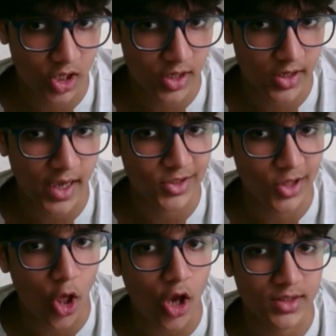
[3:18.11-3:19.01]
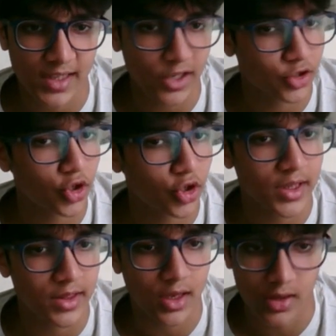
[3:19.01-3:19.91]
nice locked center
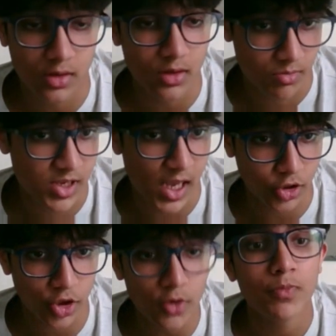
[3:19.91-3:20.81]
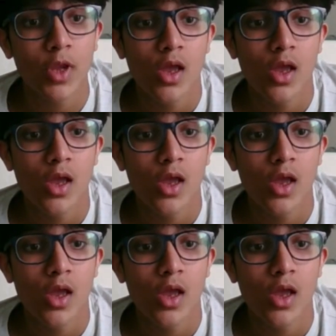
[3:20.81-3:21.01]
in the center.